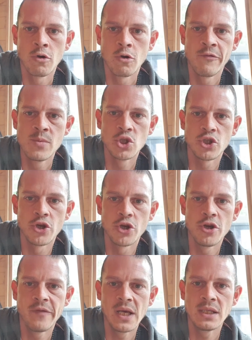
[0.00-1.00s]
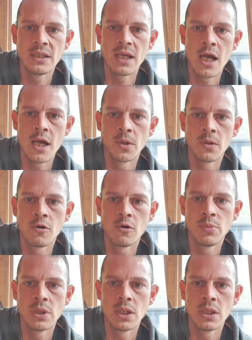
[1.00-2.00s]
Government survey side, but it could
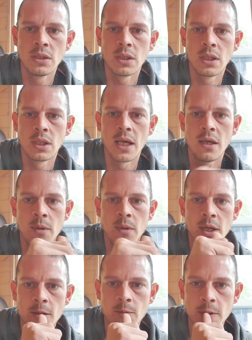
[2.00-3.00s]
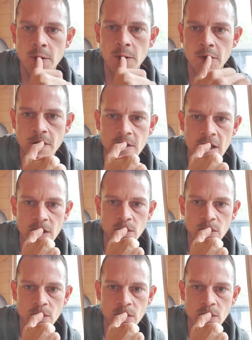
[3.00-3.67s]
be linked to the gateway that we use for tax